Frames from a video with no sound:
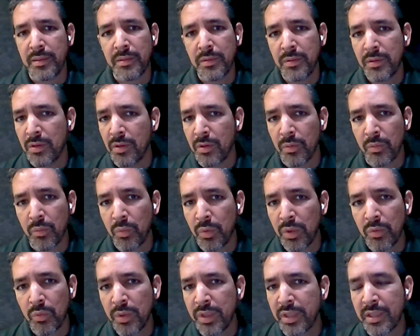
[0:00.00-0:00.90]

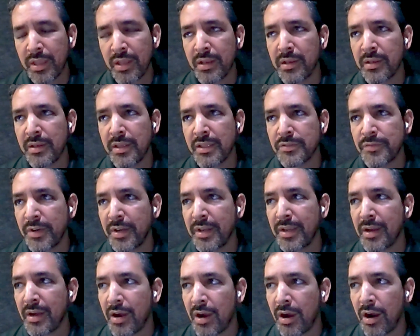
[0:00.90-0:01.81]
We can. It's
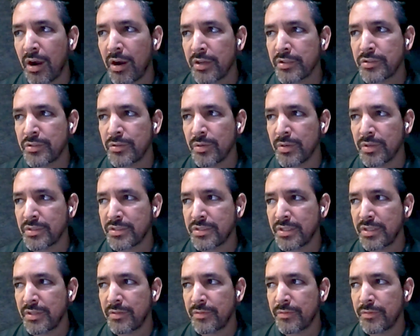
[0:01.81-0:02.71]
very hard to
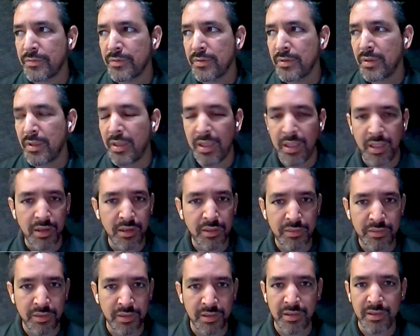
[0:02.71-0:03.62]
achieve
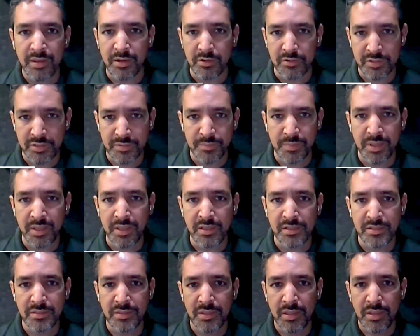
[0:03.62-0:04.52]
anything in our
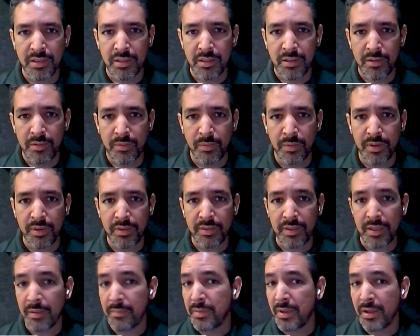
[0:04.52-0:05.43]
space with
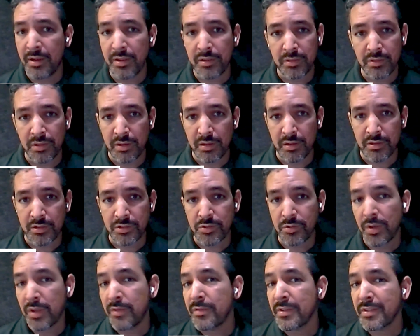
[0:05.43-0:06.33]
$1 million
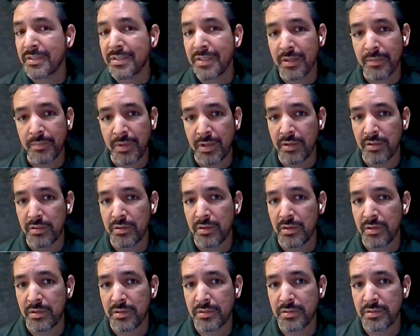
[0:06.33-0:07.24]
or even $10 million.
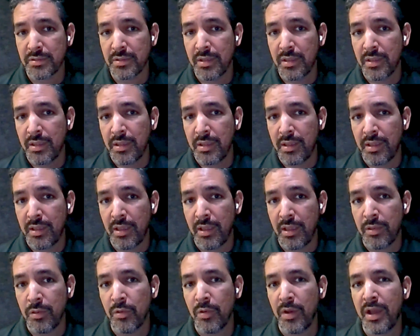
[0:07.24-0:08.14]

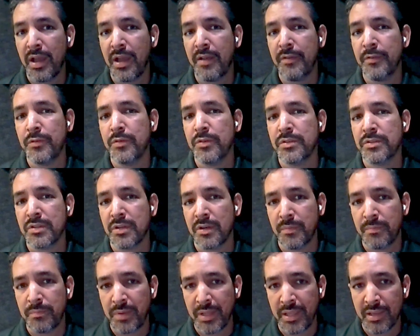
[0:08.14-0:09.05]
You have to
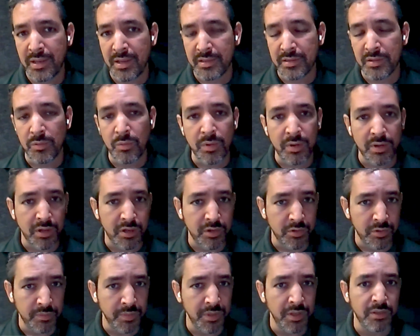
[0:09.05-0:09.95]
start playing at the
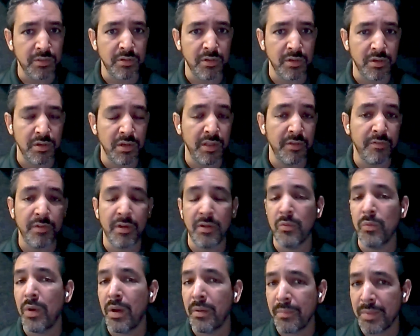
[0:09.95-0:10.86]
$100 million level
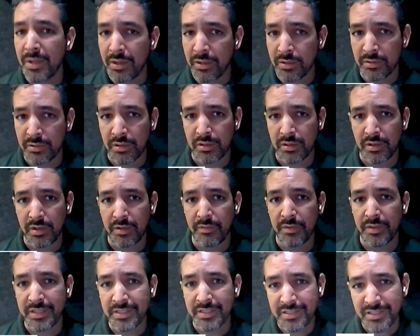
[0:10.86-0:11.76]
and $1 billion
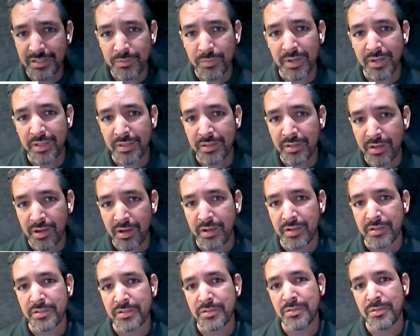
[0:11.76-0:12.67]
level. This is what it
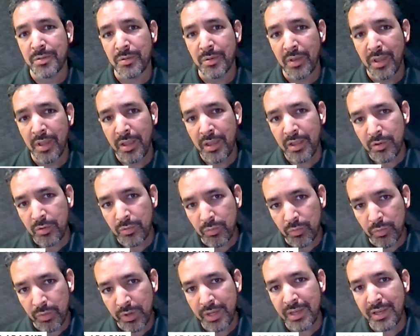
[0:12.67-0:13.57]
costs to
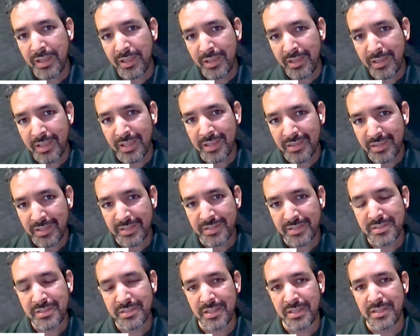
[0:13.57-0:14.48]
really get
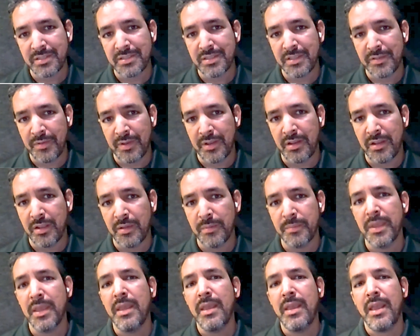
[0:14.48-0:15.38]
these things
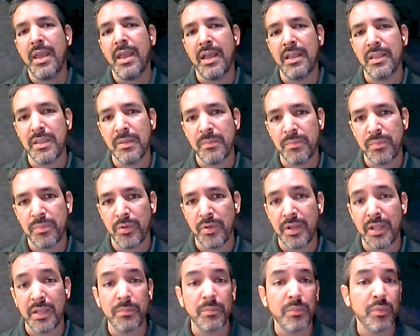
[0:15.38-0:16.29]
developed and
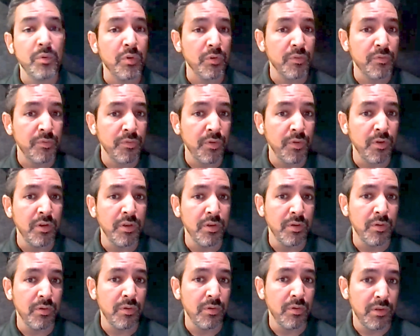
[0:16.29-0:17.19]
deployed at
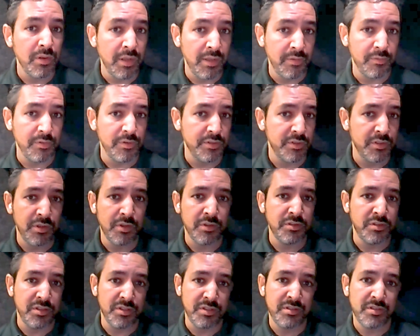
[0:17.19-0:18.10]
portfolio levels,
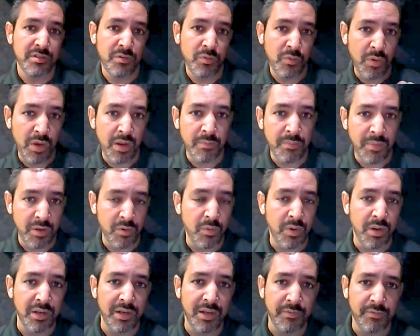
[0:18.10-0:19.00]
not just one by
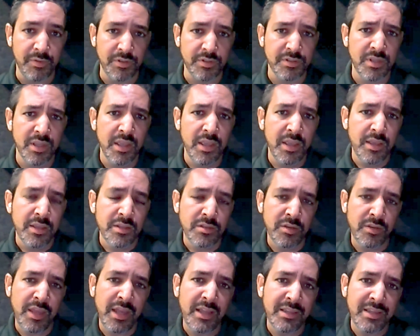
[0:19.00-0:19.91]
one levels.
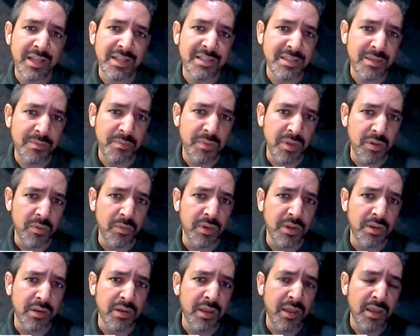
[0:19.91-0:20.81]
So that's a big
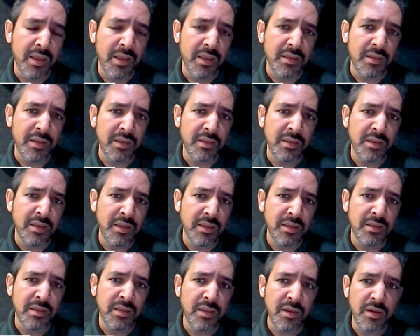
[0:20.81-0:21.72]
one.
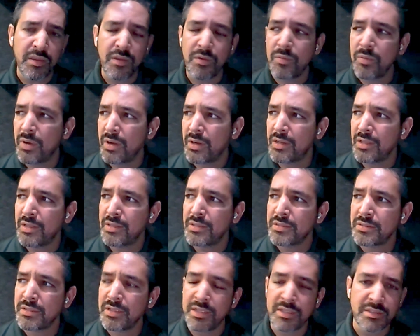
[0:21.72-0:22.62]
The other one
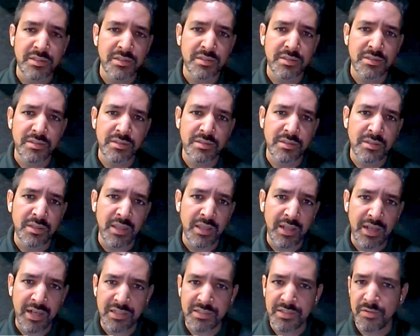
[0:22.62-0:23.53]
is
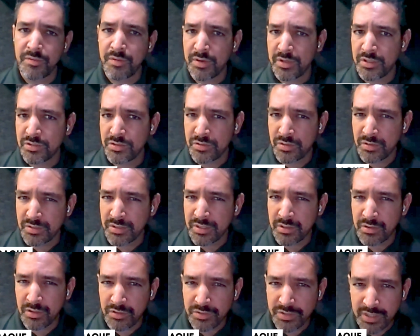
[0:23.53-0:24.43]
it has a very strong
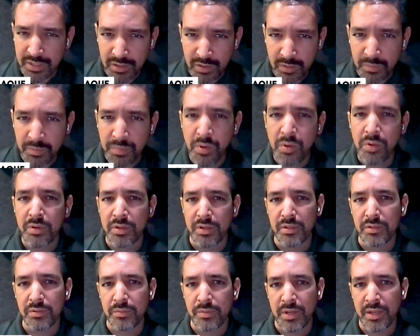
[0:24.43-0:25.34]
technological
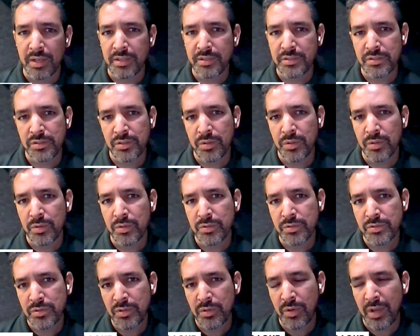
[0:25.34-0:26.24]
component, right?
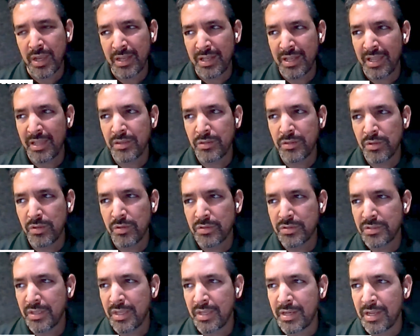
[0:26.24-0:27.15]
So I like to
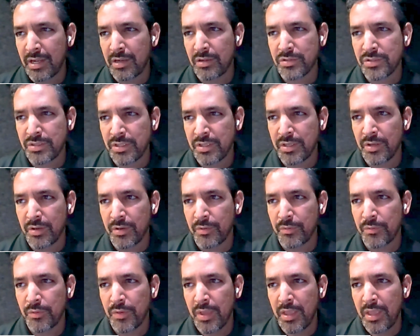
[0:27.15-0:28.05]
use the analogy
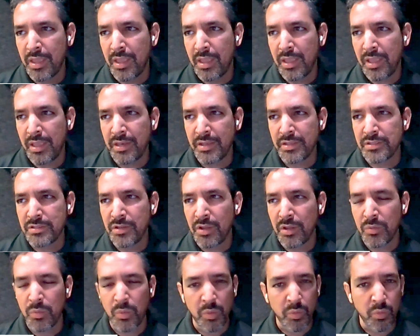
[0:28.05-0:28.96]
of It is
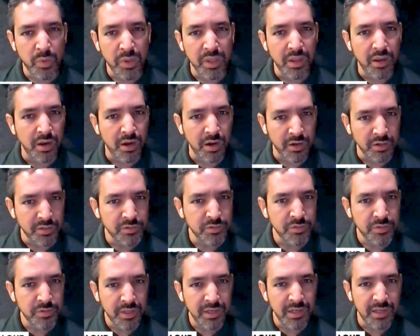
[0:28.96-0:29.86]
not where we are
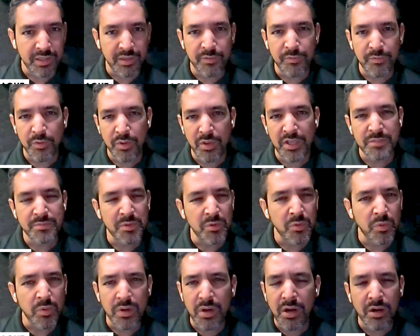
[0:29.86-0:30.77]
today. Like if you ask me,
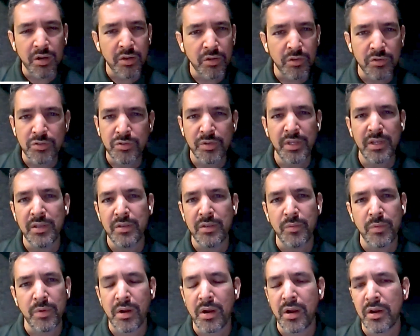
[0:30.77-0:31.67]
where are you
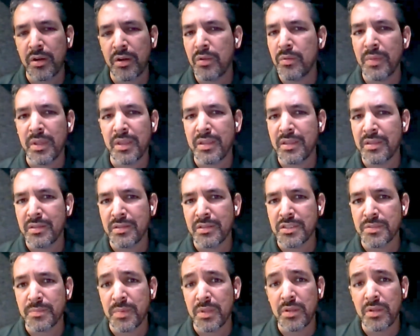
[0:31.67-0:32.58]
drilling? Where are you making
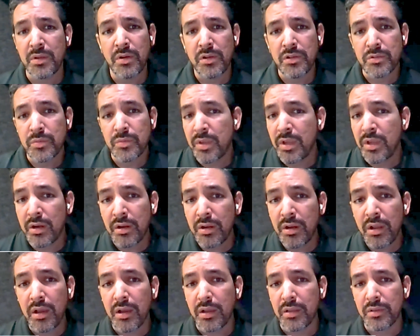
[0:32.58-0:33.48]
these big holes? We are
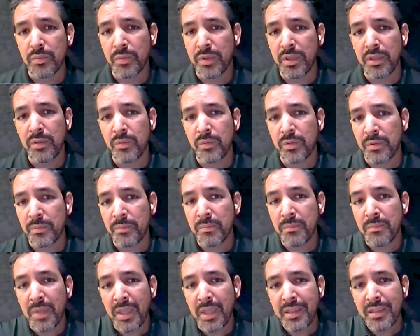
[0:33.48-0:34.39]
not. We're
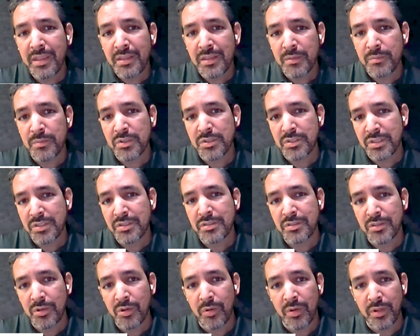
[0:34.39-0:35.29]
making the
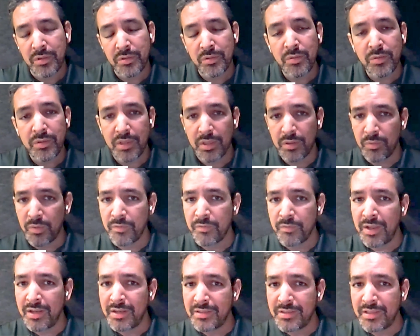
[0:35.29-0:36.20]
machines to go and do that. We
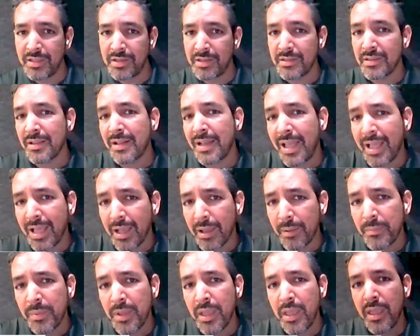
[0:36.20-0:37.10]
validate in the
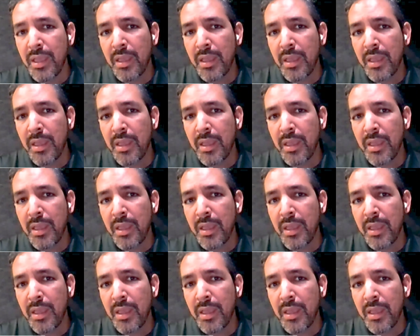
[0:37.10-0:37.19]
lab.